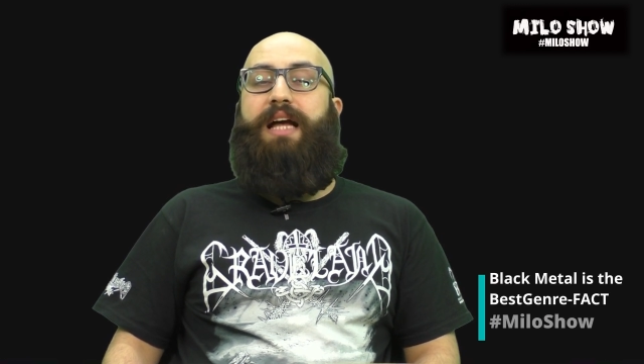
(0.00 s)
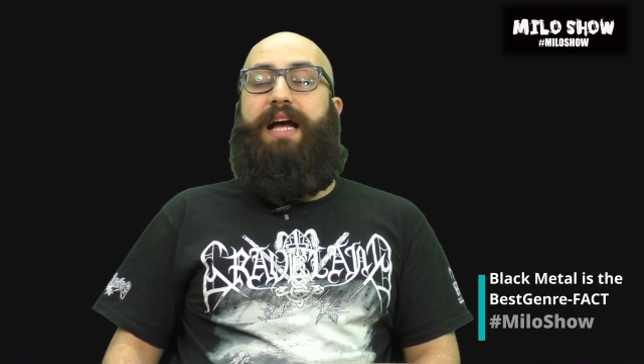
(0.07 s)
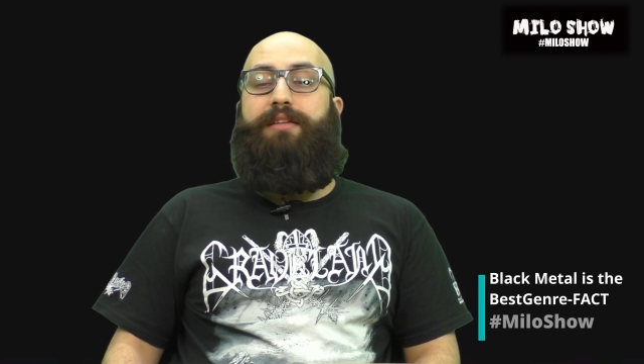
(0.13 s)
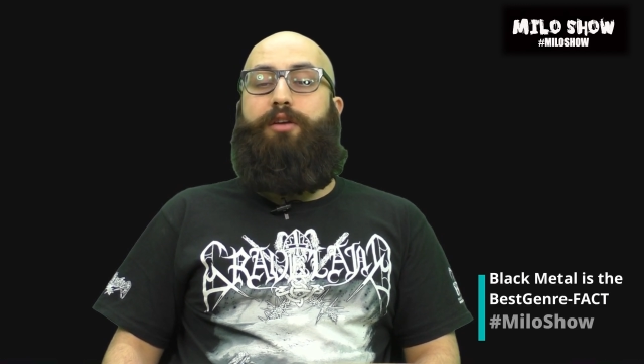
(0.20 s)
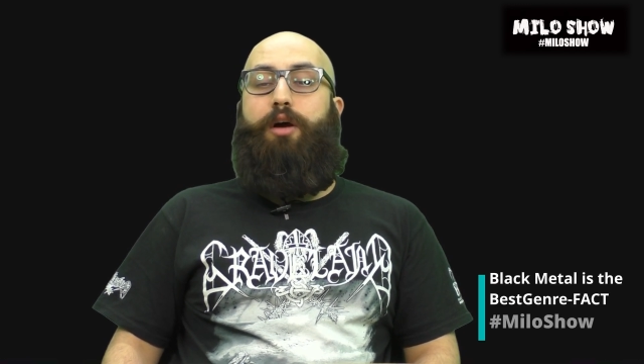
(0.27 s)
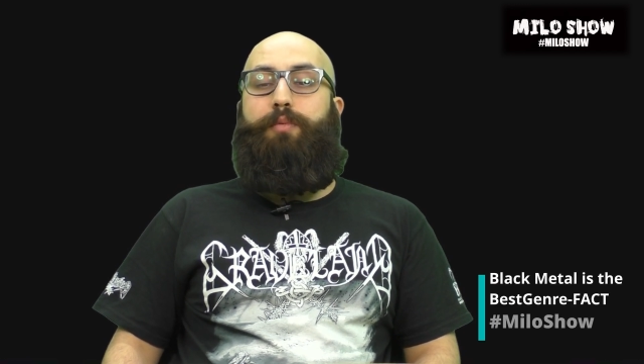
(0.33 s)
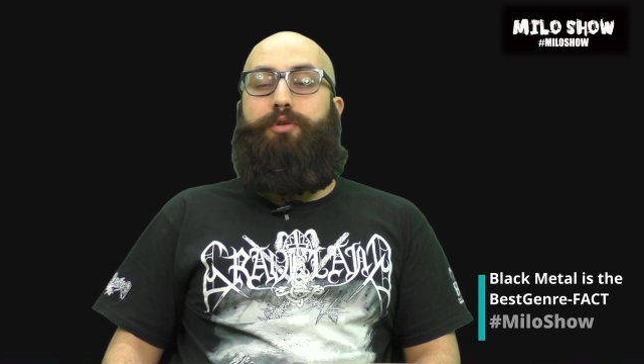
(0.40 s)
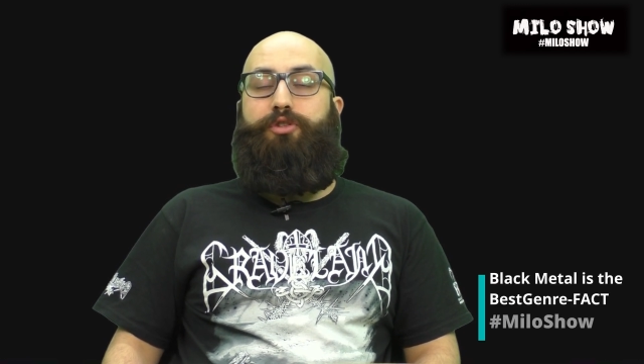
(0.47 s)

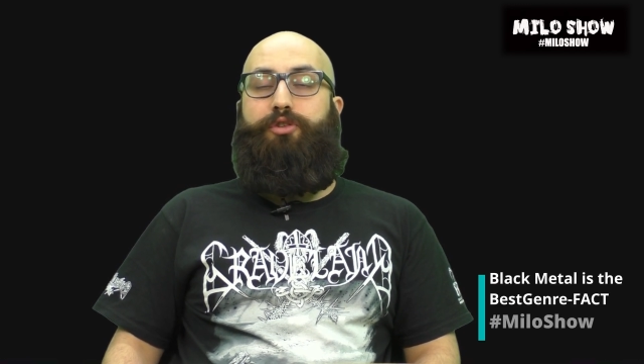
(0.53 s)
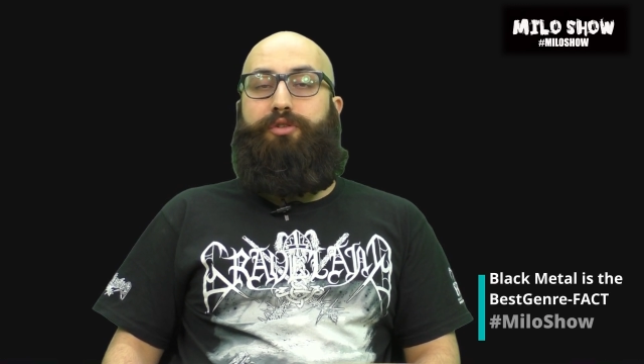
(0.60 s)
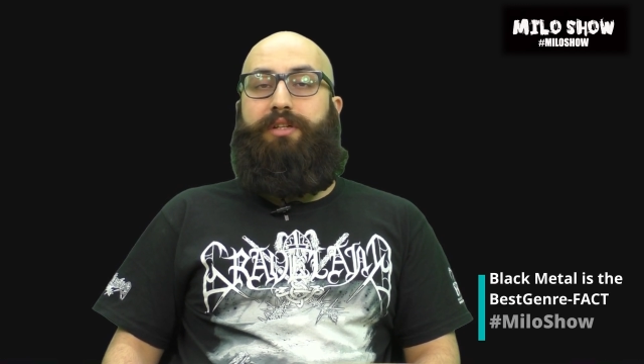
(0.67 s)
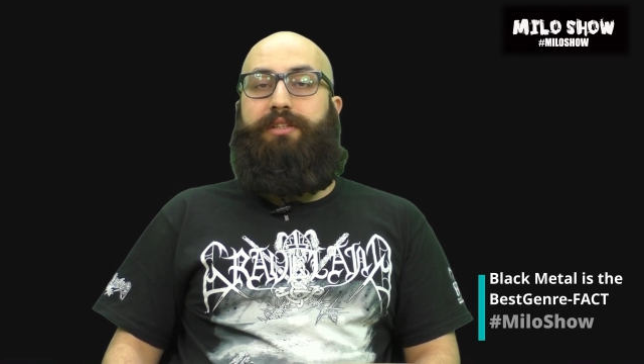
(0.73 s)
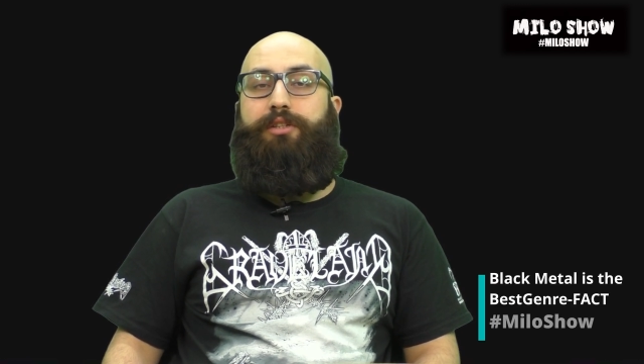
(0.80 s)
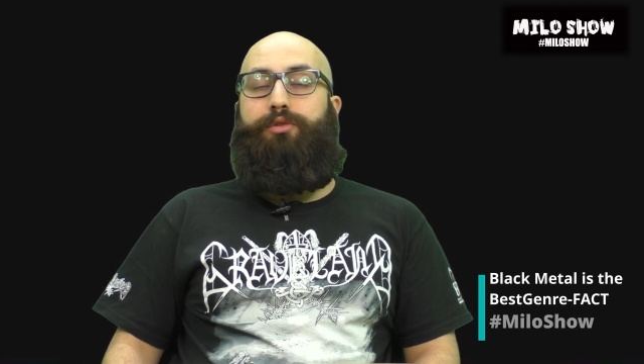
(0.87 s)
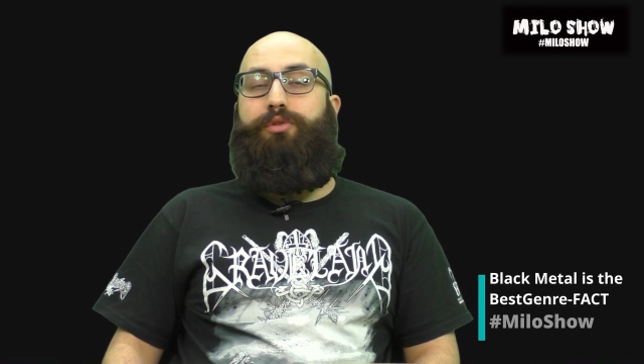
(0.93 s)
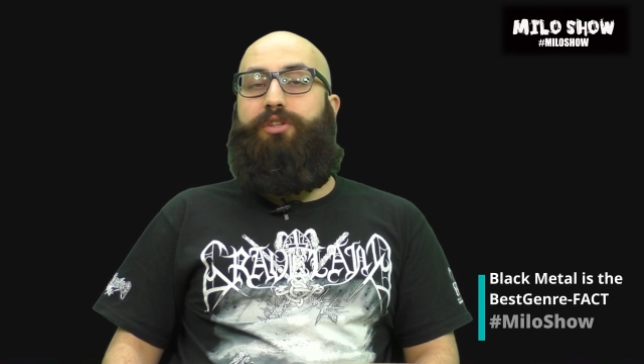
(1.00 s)
that
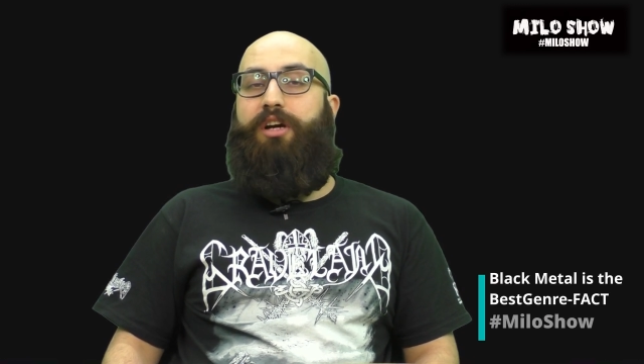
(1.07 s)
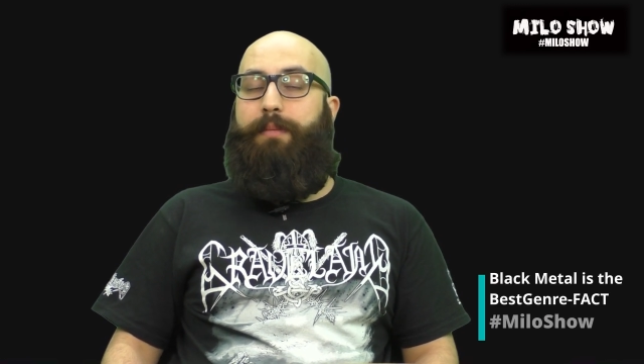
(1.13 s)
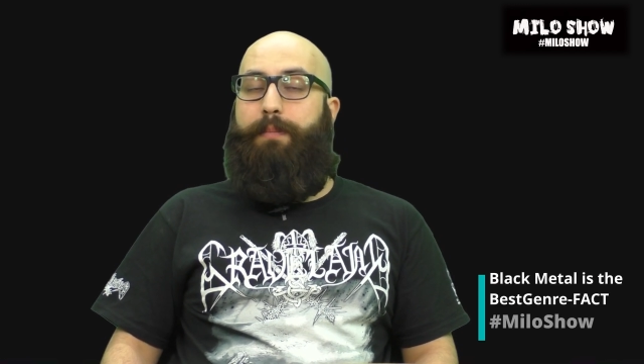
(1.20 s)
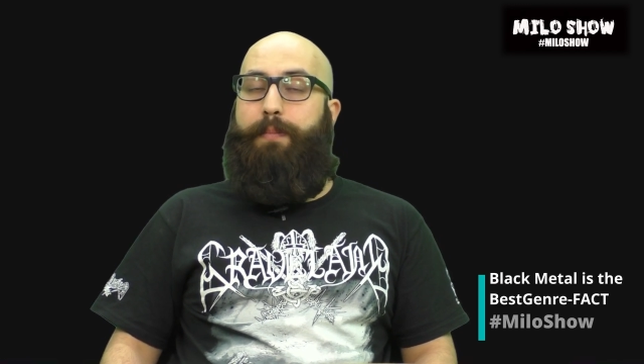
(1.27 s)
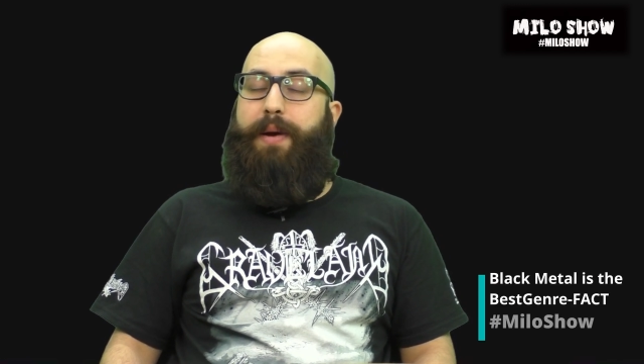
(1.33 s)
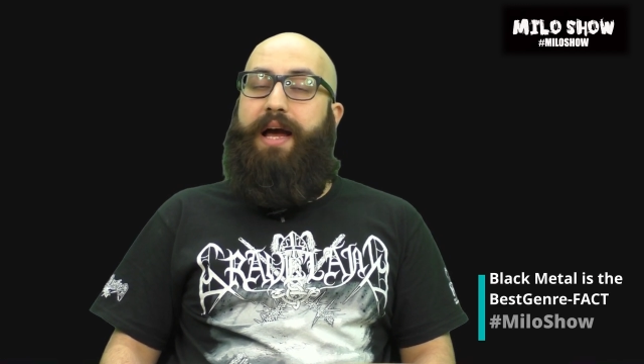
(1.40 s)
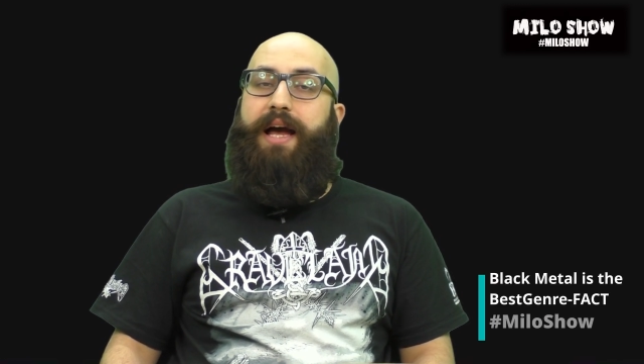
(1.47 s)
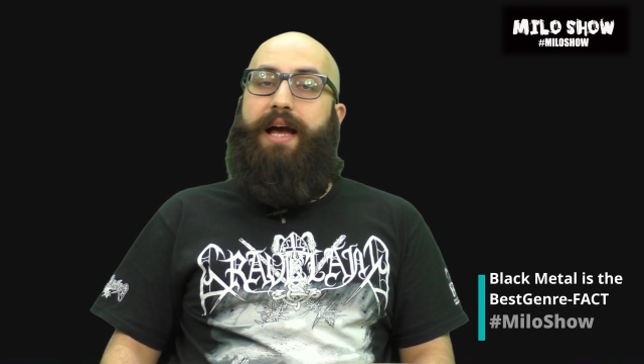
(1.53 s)
opportunity to
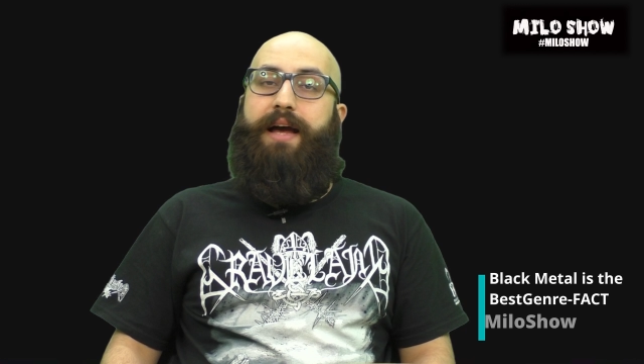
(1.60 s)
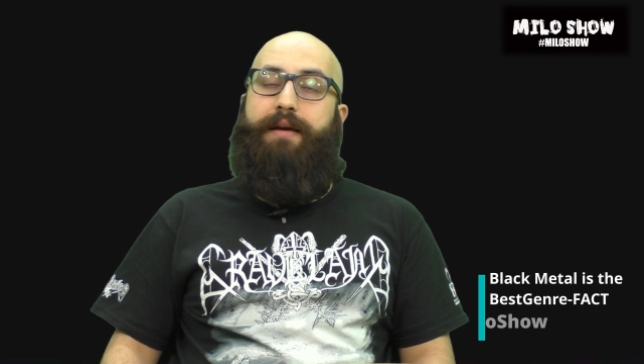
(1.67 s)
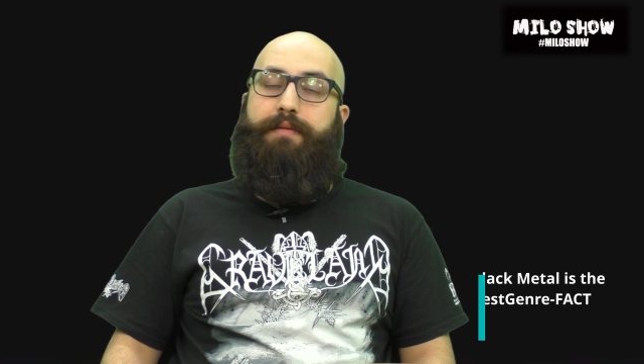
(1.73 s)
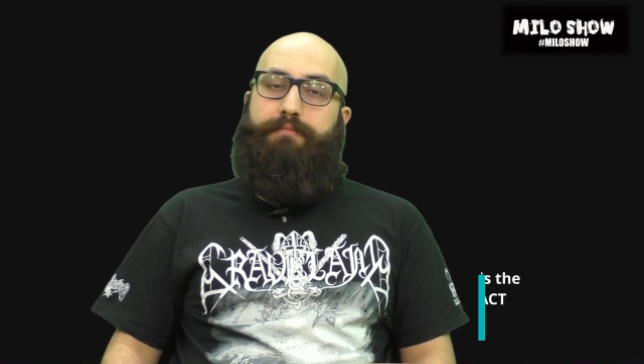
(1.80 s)
compare